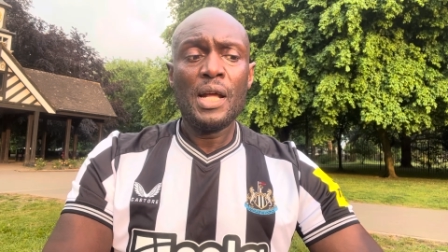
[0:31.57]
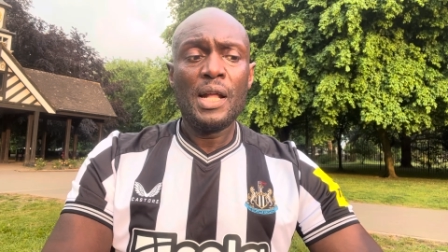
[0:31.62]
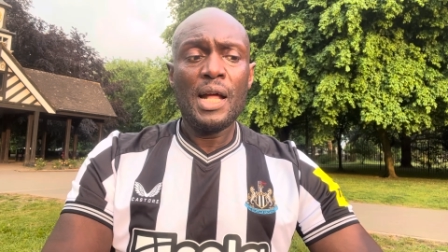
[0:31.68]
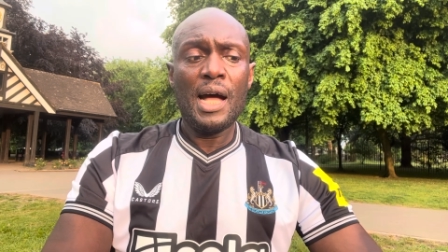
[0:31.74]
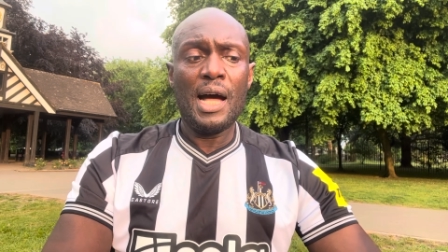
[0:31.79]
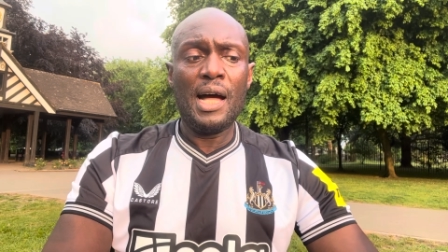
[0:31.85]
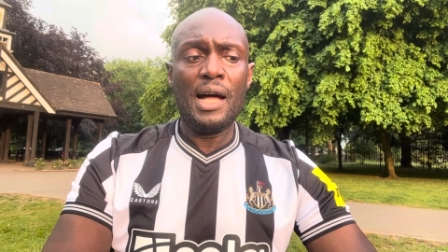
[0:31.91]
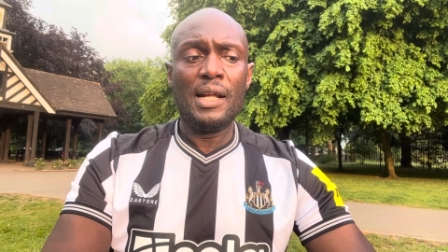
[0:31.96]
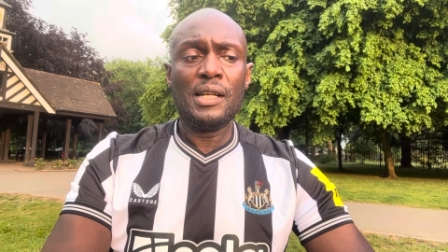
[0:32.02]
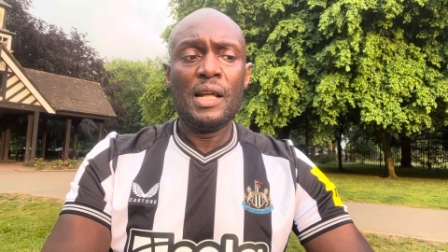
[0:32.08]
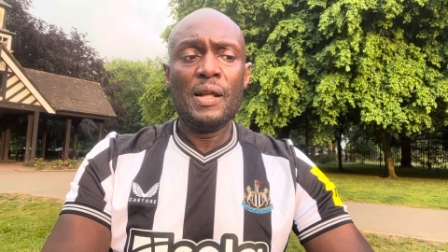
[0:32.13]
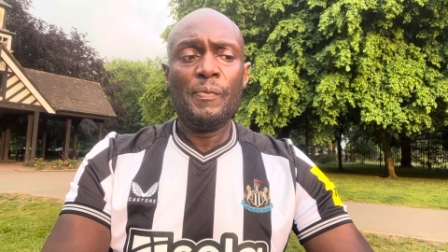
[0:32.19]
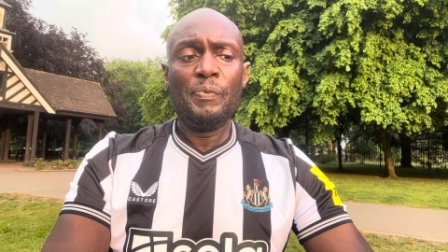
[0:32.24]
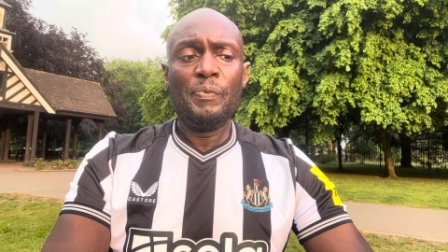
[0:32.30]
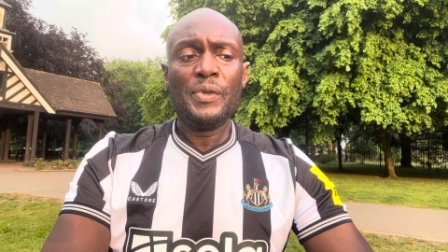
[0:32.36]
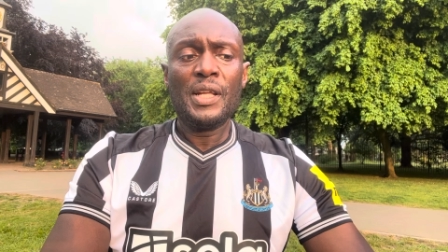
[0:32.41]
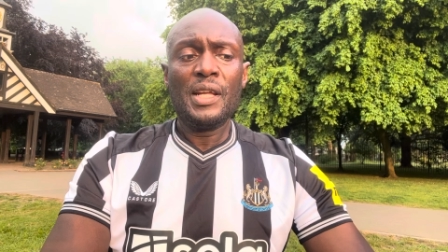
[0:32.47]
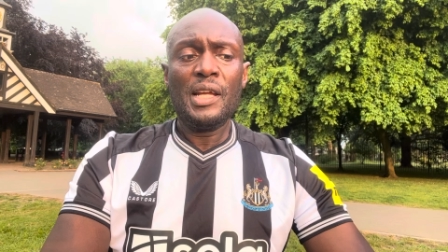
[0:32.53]
and
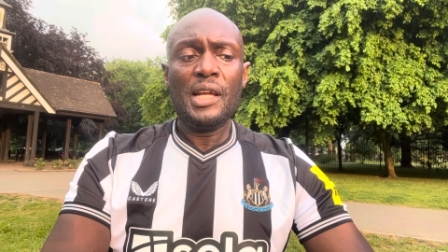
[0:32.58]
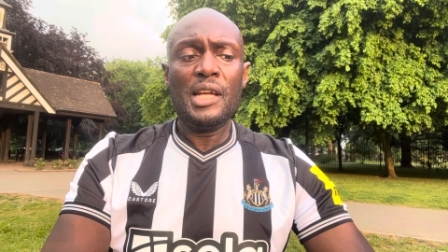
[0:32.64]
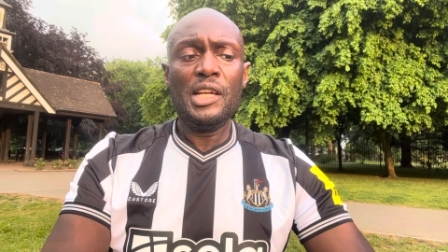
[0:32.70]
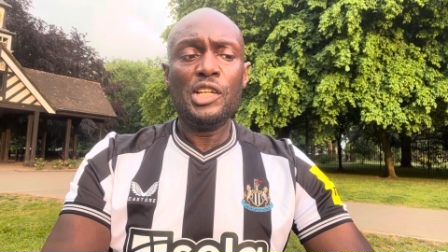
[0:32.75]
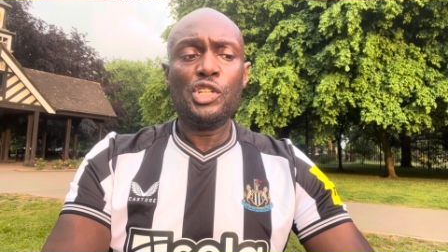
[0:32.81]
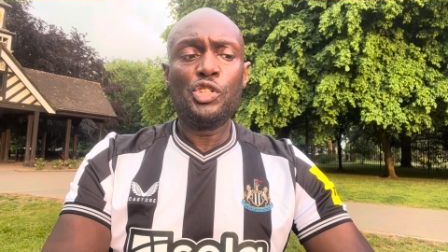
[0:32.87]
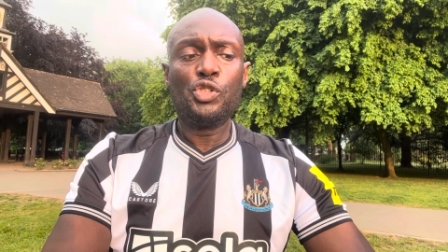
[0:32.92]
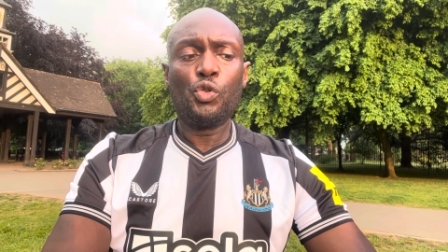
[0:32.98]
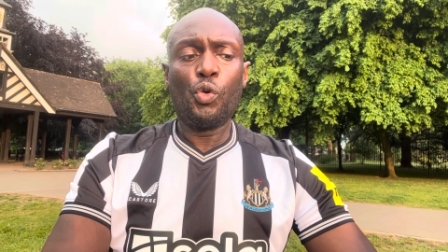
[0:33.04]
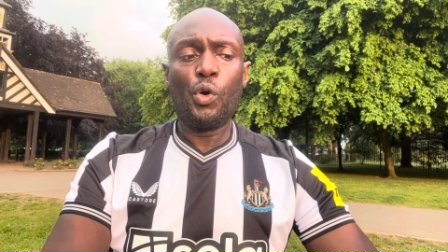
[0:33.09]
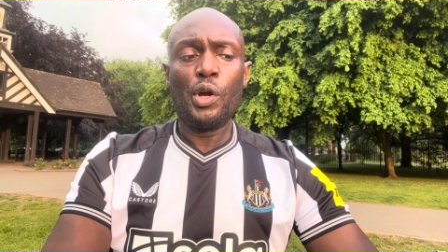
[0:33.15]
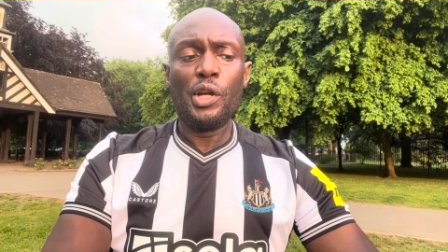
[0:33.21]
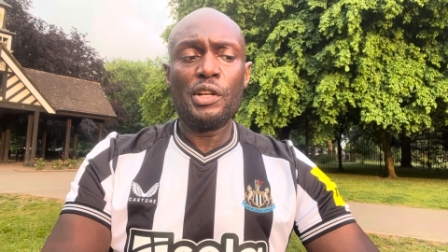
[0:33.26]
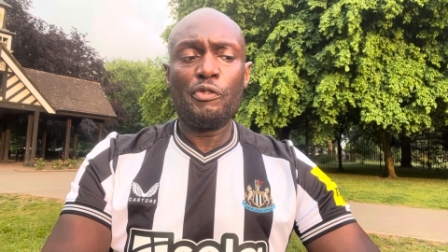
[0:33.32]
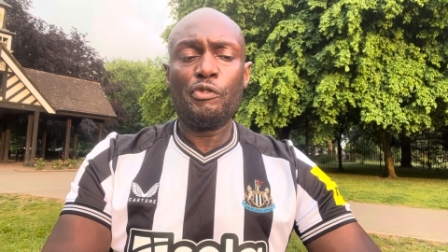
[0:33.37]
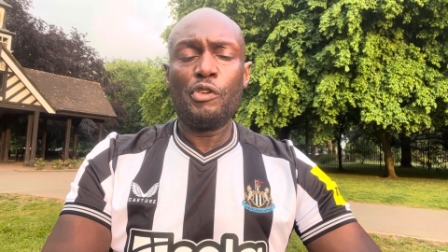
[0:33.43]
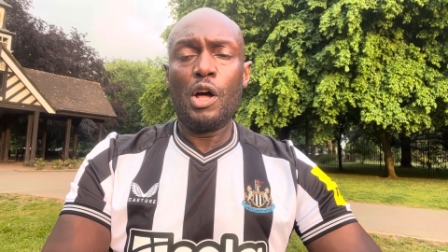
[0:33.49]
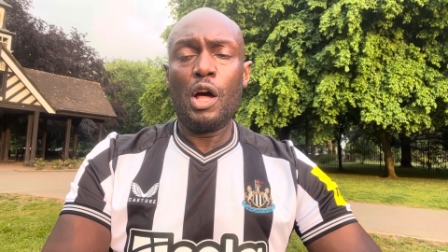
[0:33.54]
he's
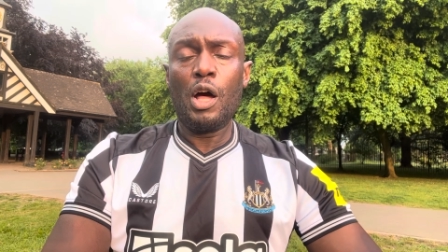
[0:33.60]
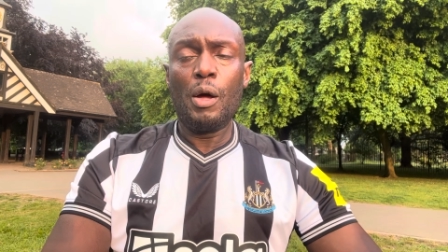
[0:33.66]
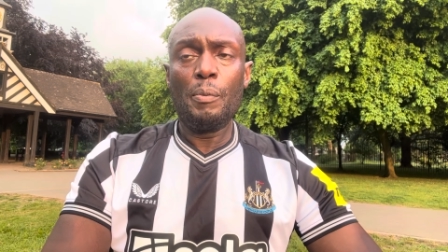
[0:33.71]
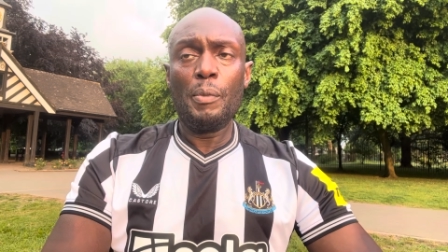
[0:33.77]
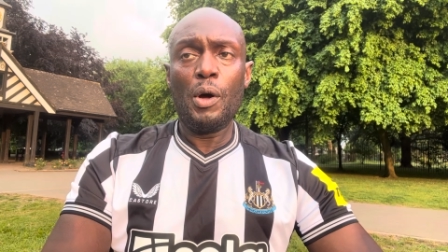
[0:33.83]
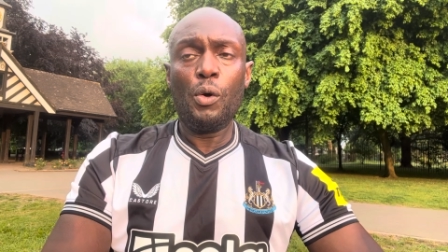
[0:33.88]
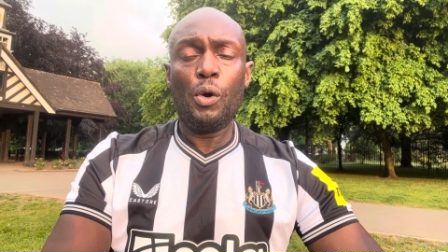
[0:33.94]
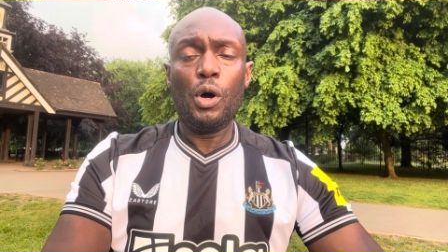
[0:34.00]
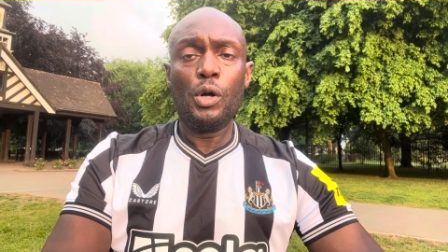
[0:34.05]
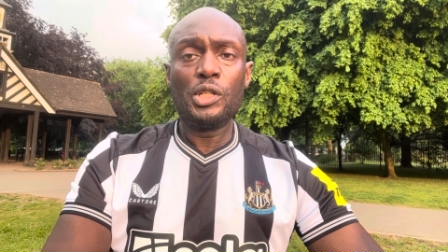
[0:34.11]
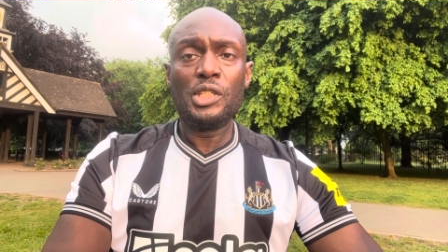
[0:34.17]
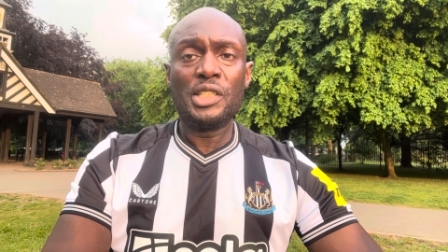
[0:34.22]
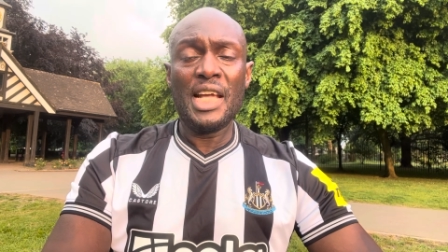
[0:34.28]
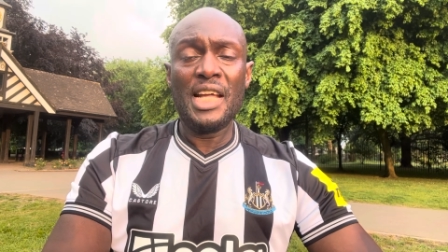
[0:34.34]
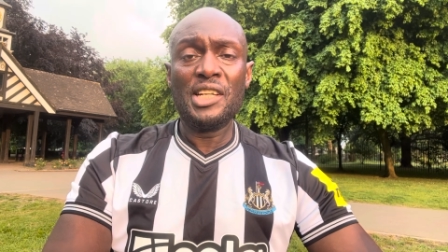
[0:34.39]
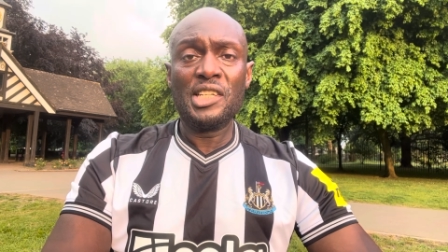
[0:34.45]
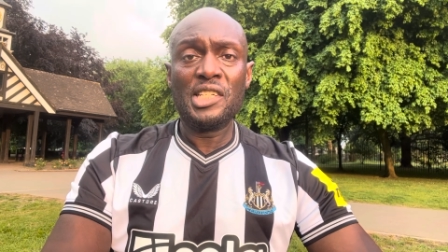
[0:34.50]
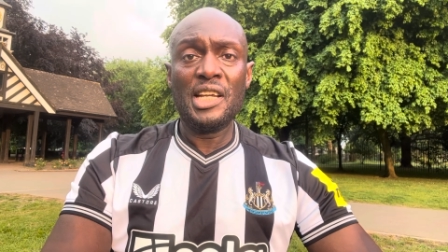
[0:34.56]
joined from
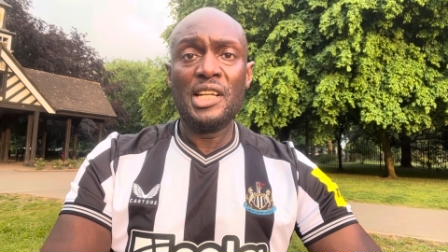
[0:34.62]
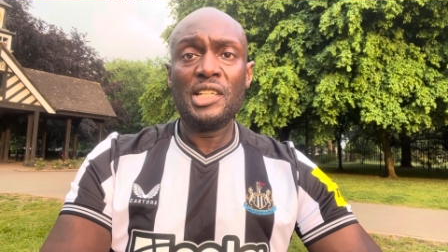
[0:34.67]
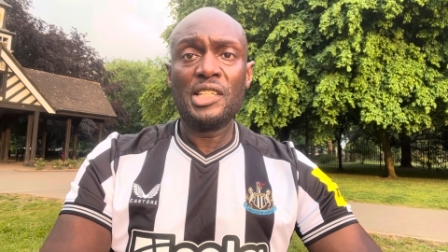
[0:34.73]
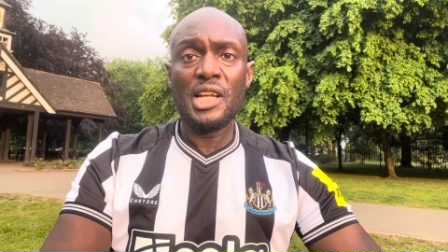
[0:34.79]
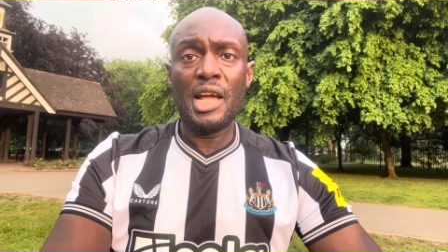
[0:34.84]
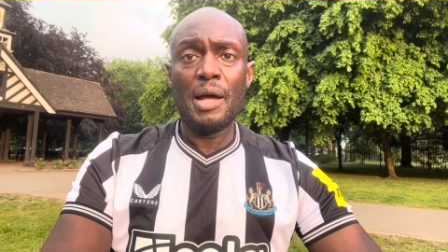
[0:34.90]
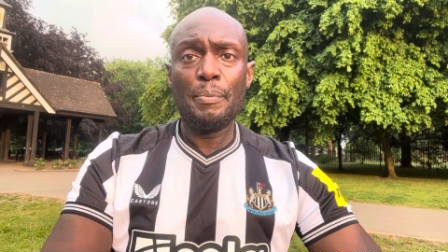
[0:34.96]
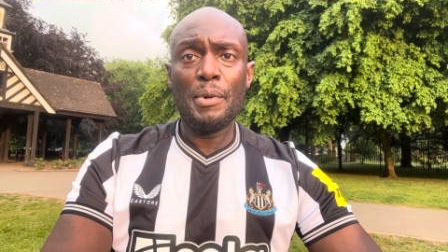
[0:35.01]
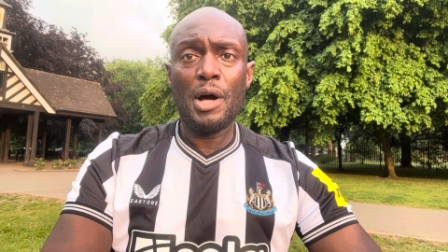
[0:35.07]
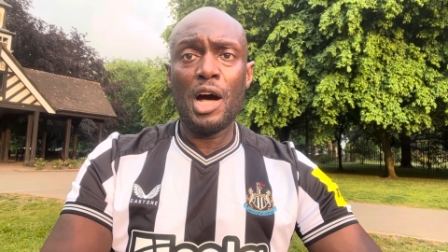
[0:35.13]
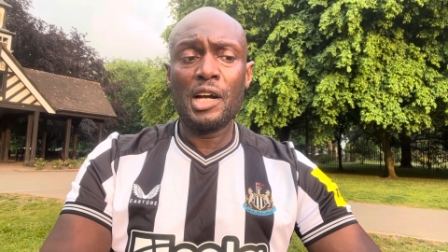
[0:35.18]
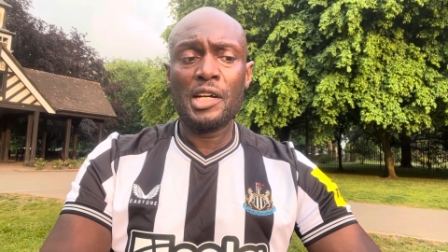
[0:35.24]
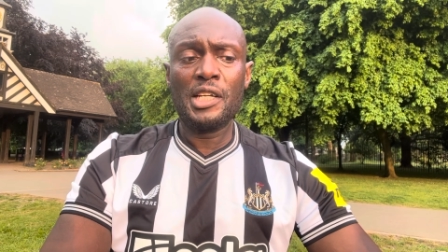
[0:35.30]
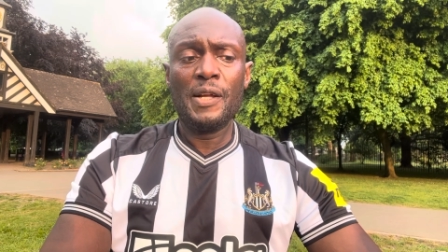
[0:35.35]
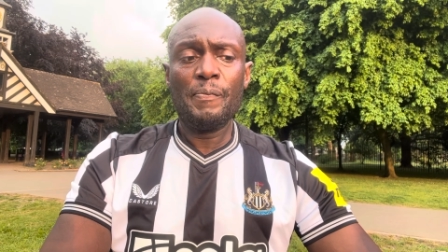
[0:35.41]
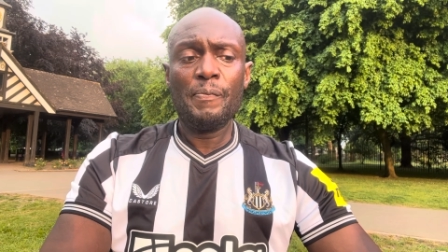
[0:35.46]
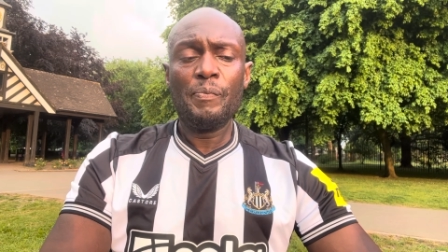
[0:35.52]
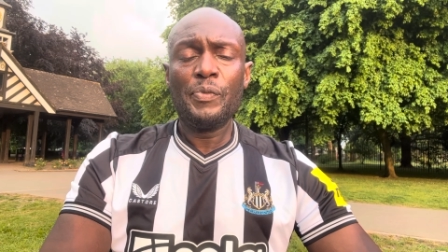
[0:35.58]
Odense in Denmark